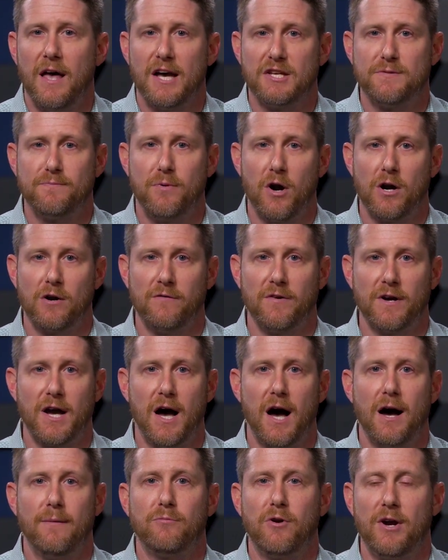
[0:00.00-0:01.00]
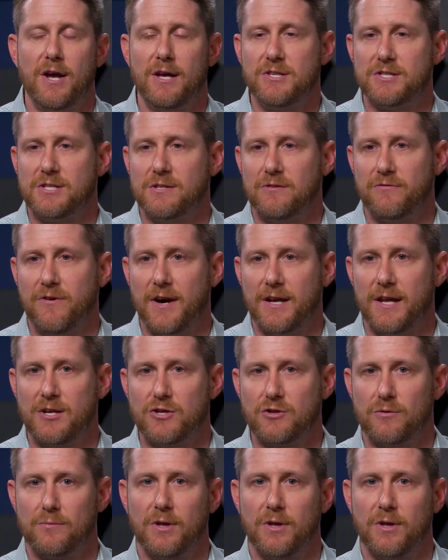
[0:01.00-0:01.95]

as part of a comprehensive financial